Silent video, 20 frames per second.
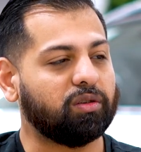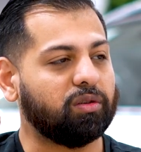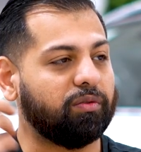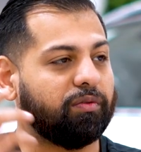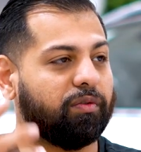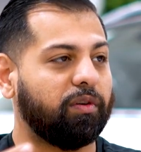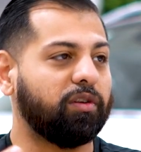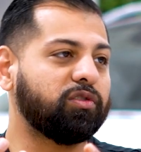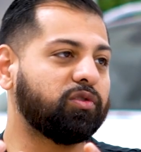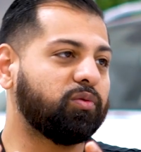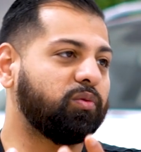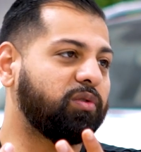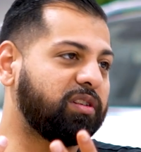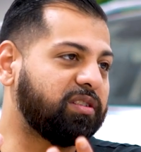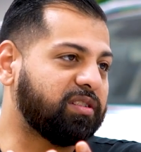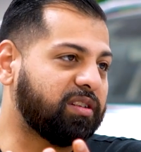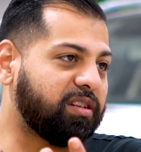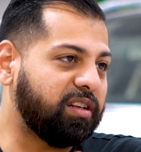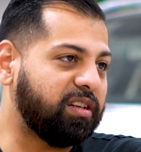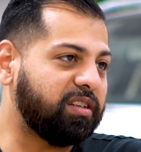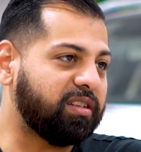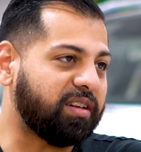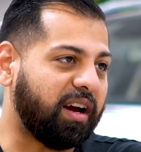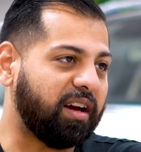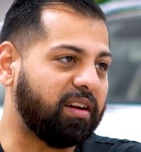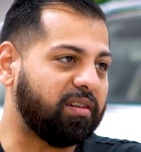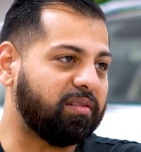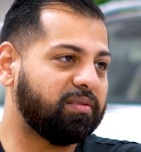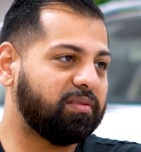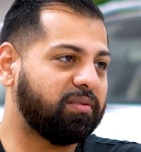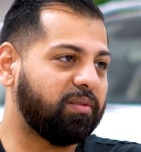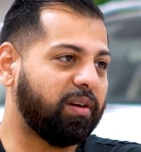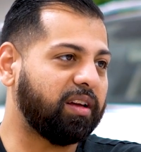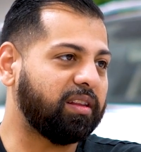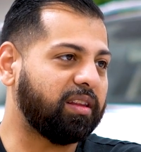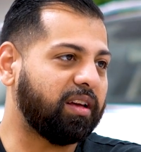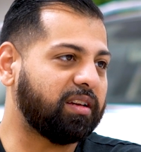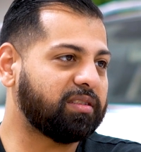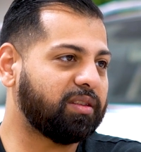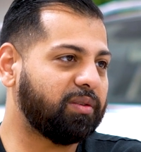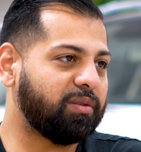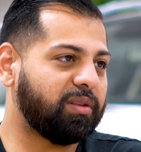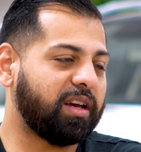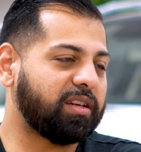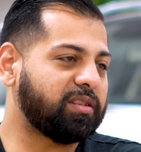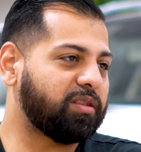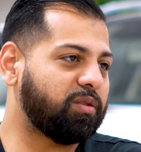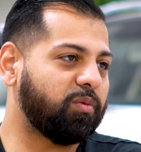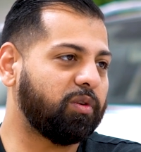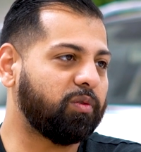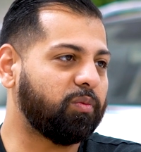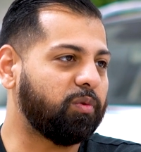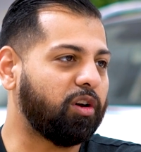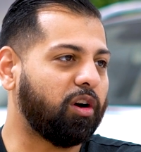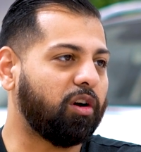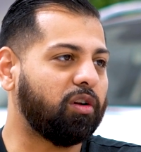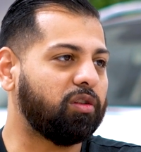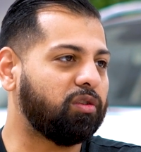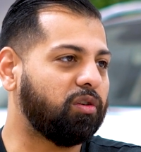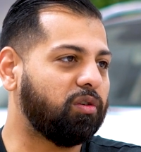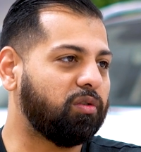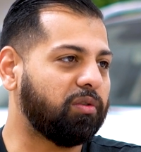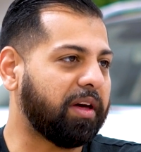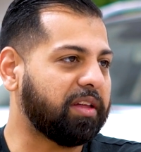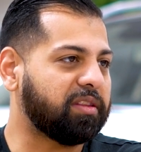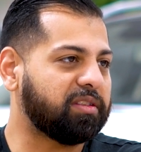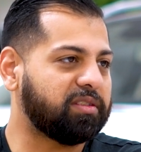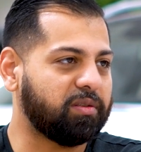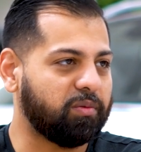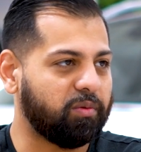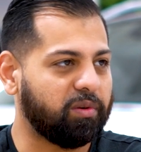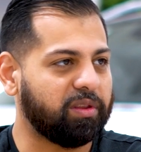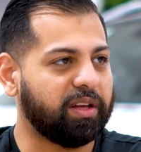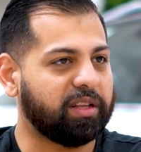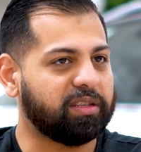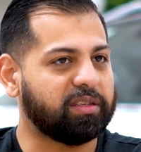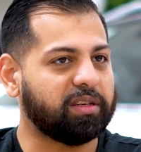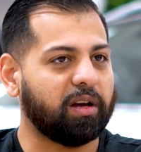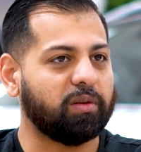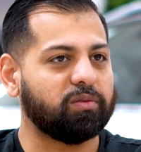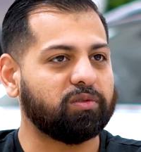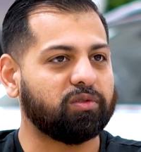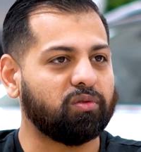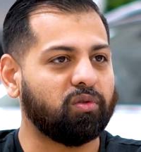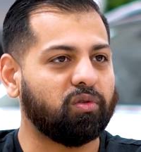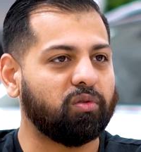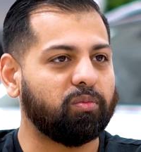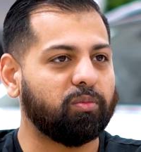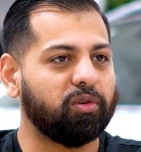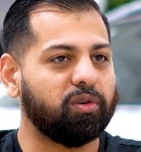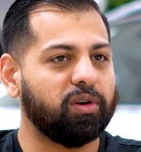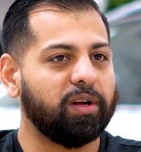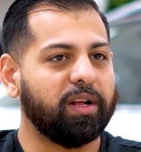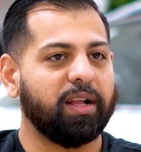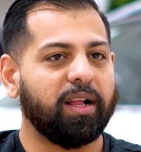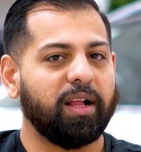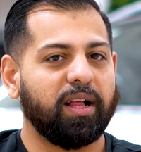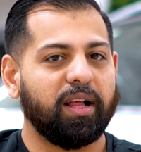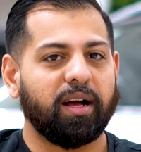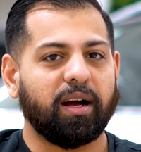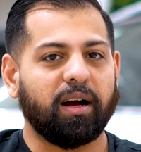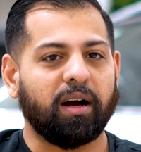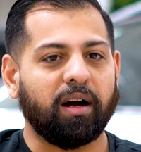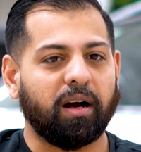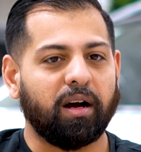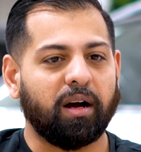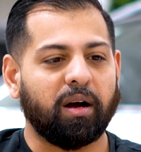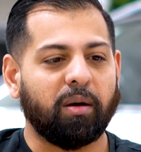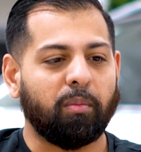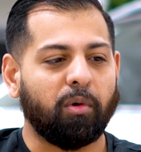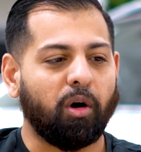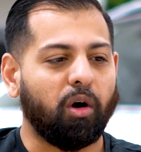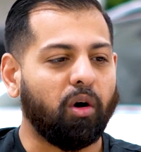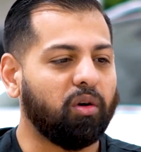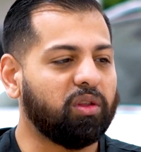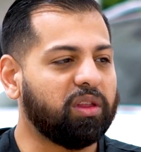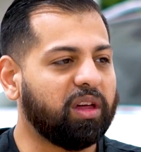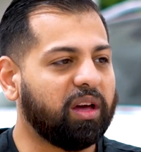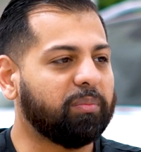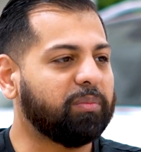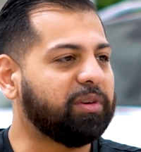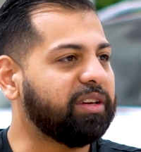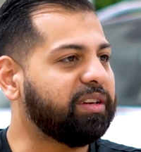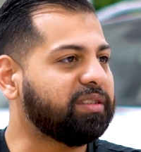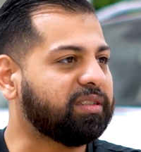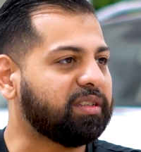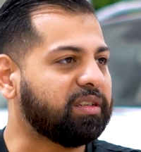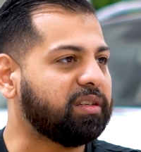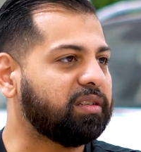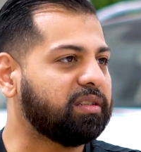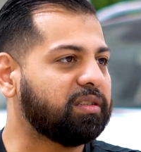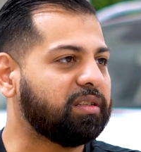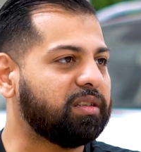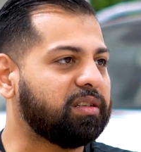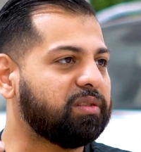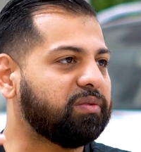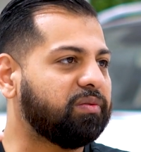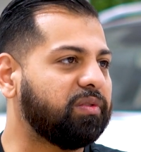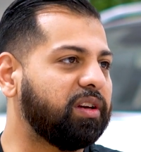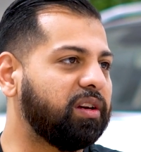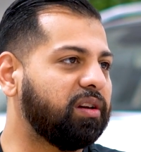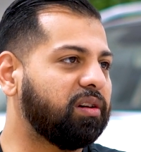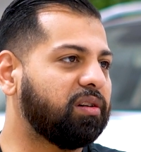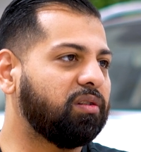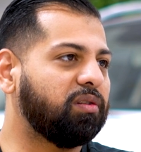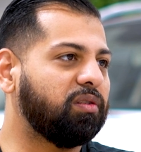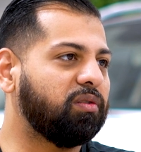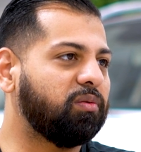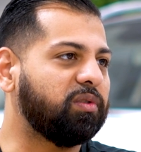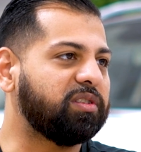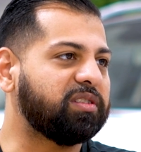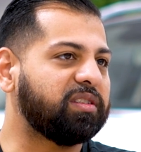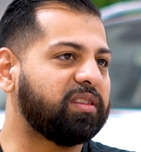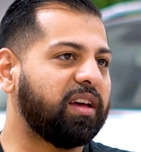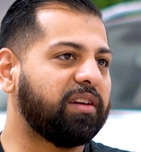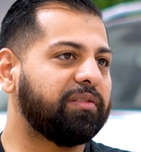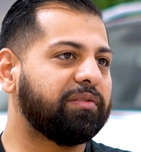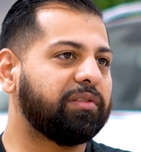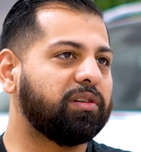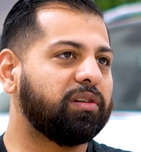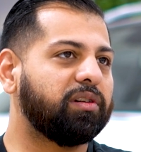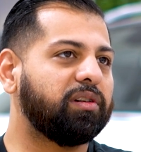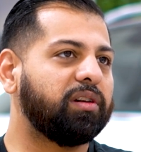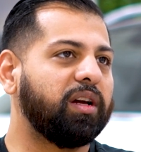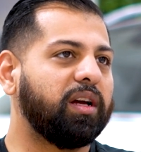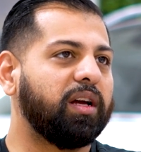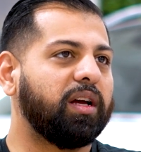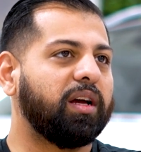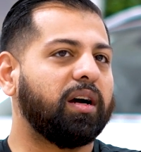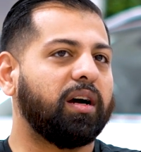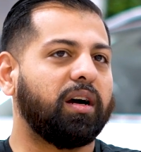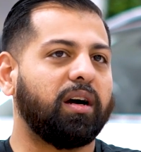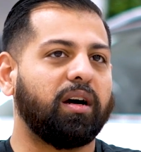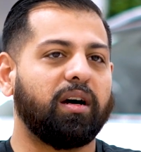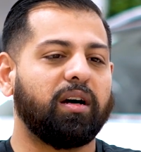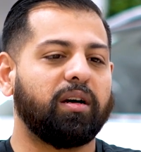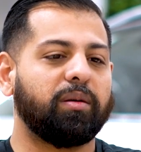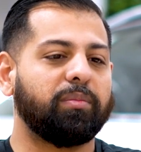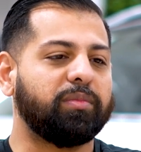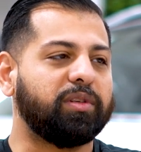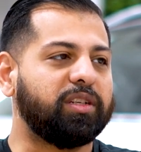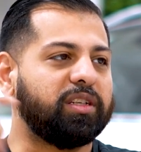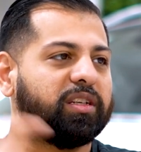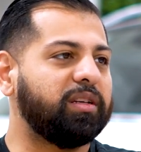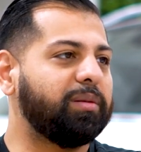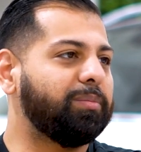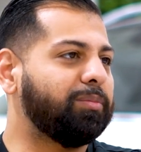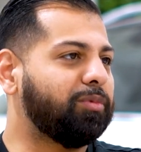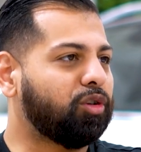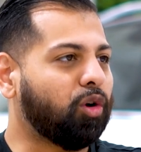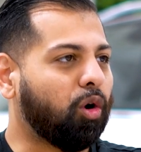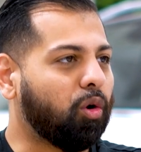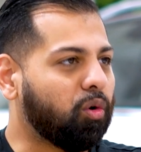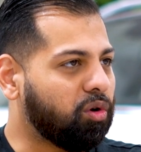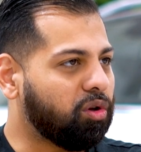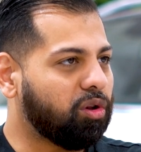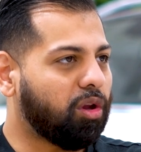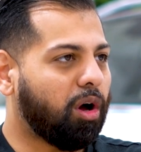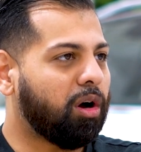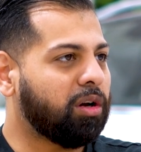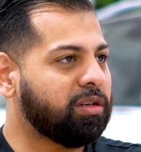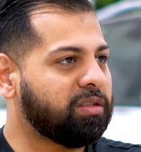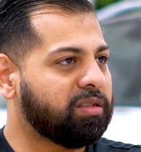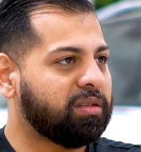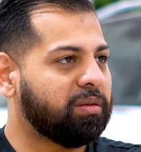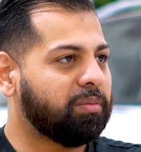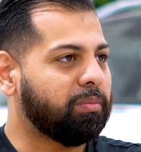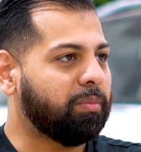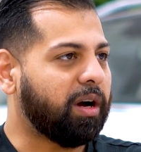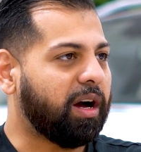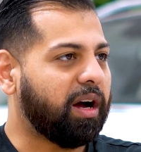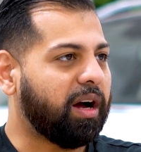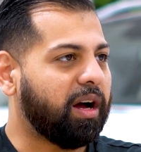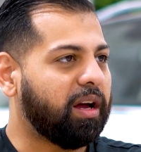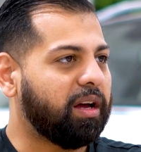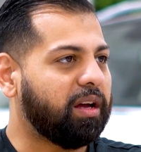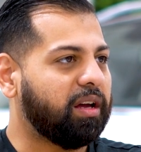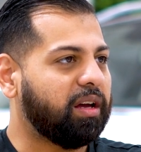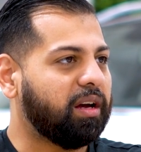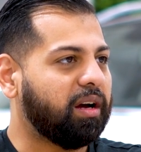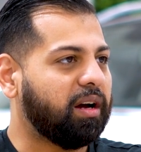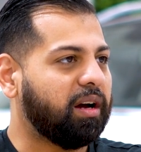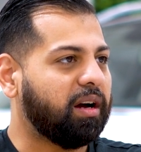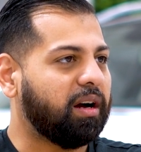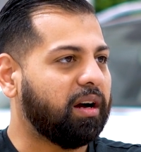so the first one is clean title, right? That's the one we all know. That's the one that sounds normal. All that means is this vehicle was never deemed total loss by